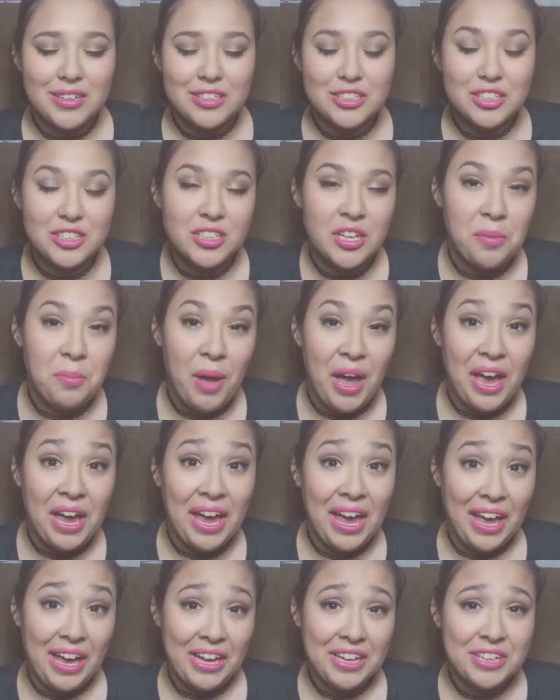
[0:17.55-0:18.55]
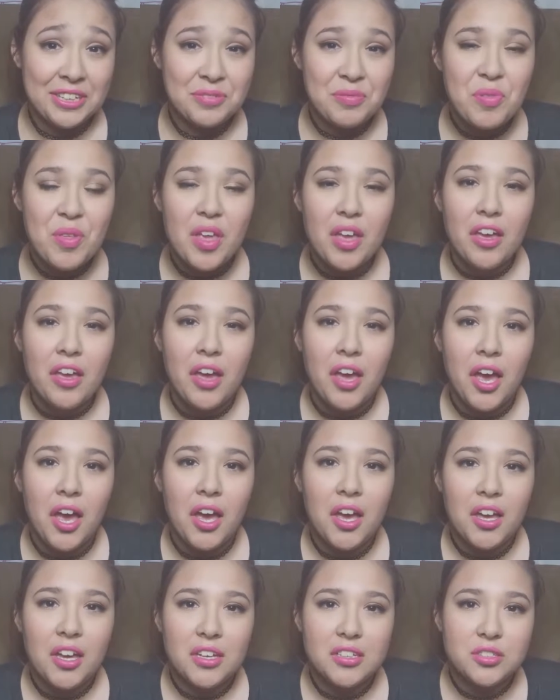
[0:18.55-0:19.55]
just MIA.
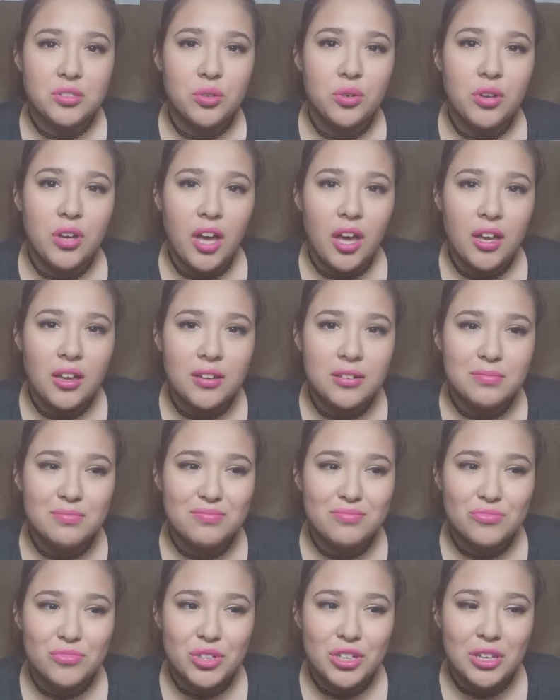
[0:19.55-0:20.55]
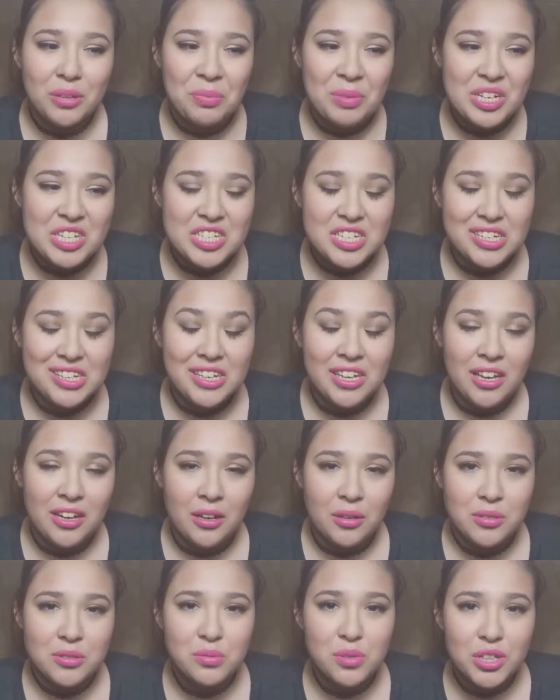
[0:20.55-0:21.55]
School got really busy and
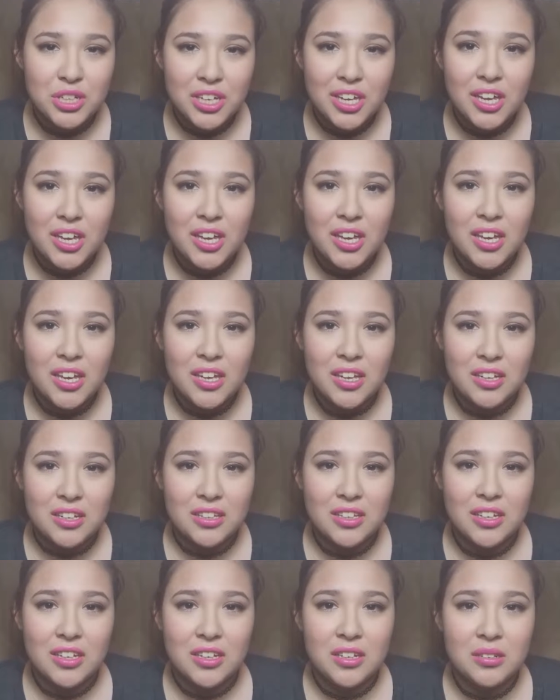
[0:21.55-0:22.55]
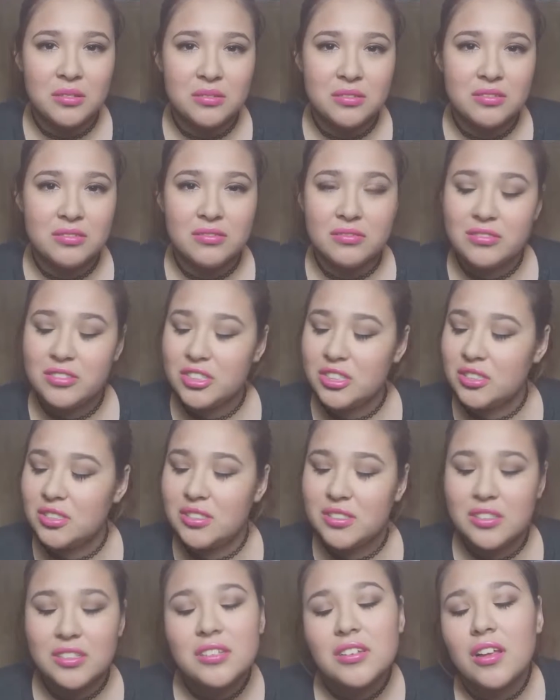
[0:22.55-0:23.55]
I was working, and then
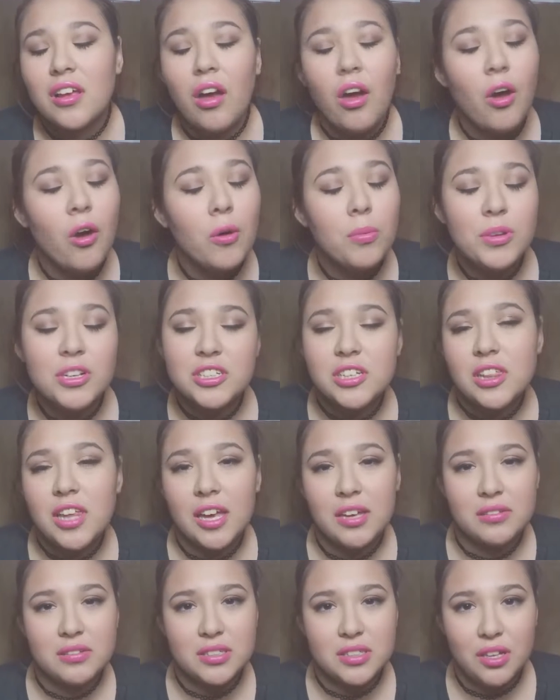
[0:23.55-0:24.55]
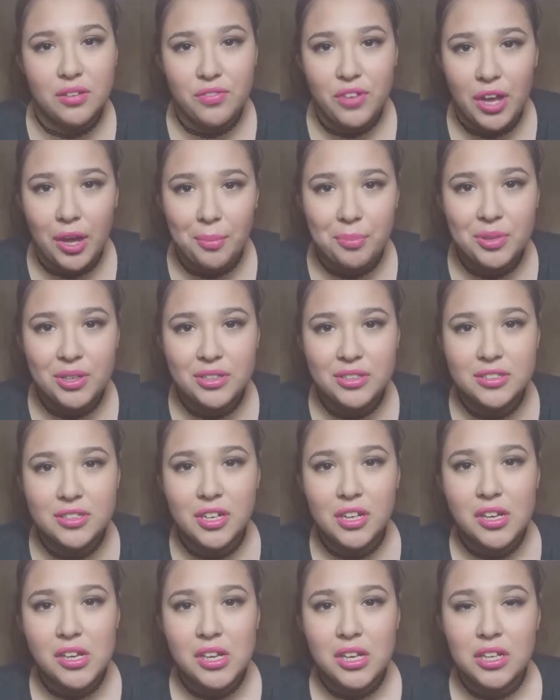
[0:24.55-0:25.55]
just a whole bunch of life stuff happened.
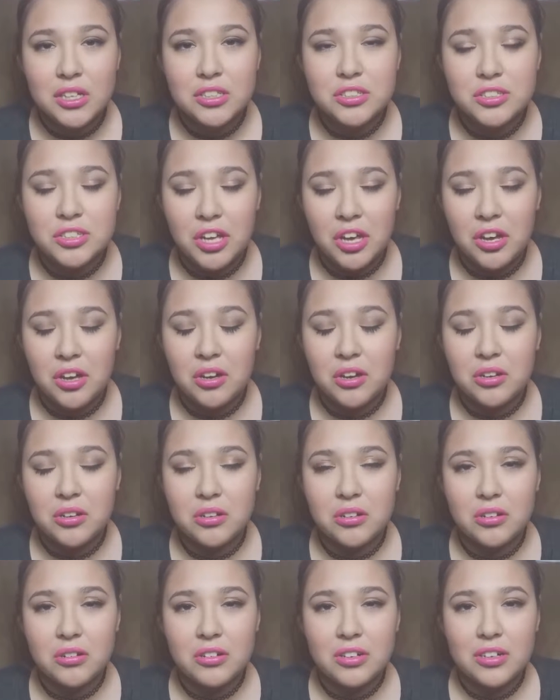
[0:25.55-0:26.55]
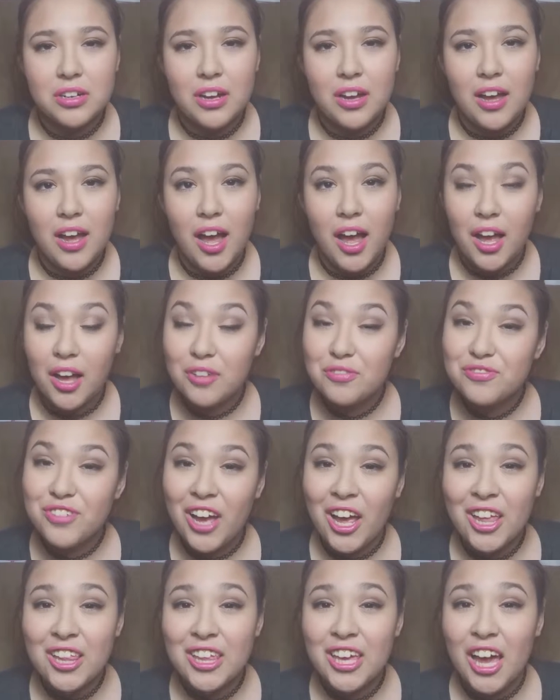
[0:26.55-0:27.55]
So
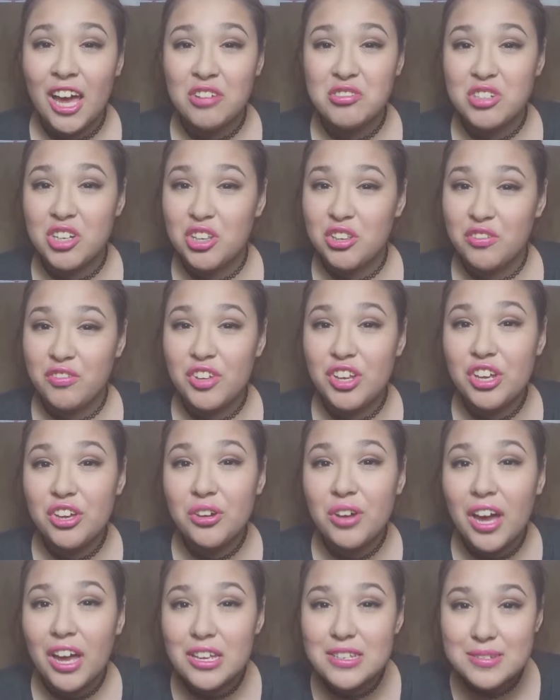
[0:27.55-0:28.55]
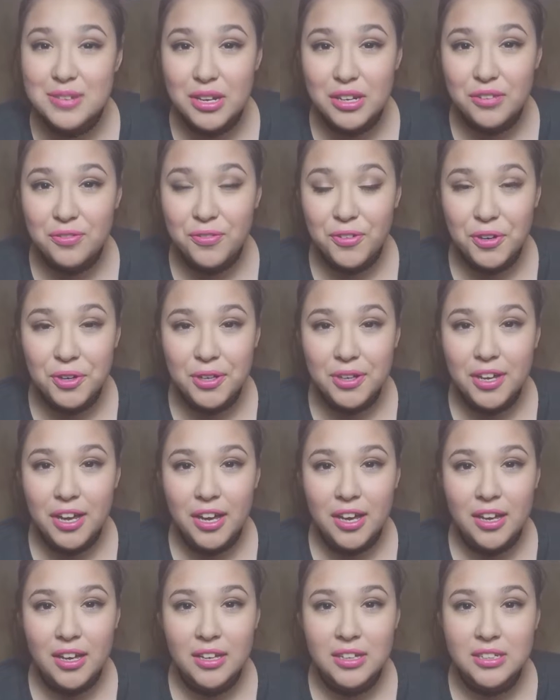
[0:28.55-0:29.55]
finally have another video guys ready for you
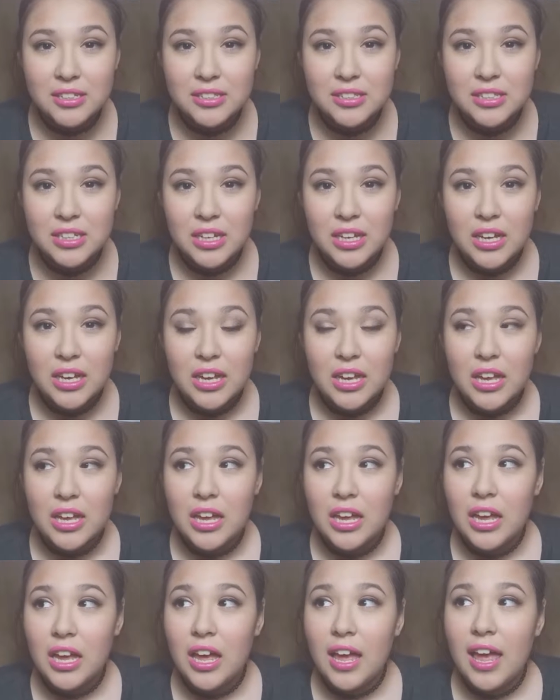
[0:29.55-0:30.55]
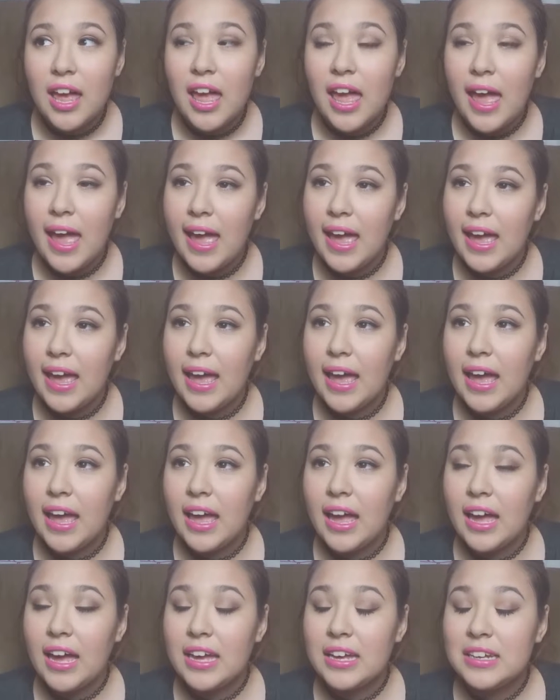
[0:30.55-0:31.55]
guys,
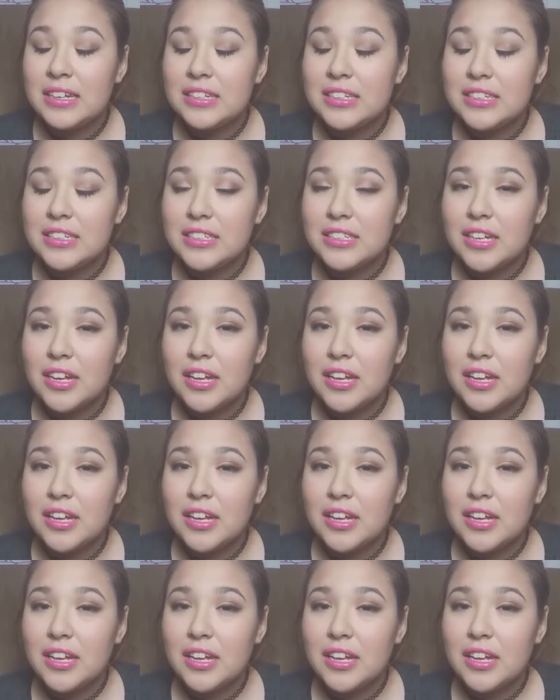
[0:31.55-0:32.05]
and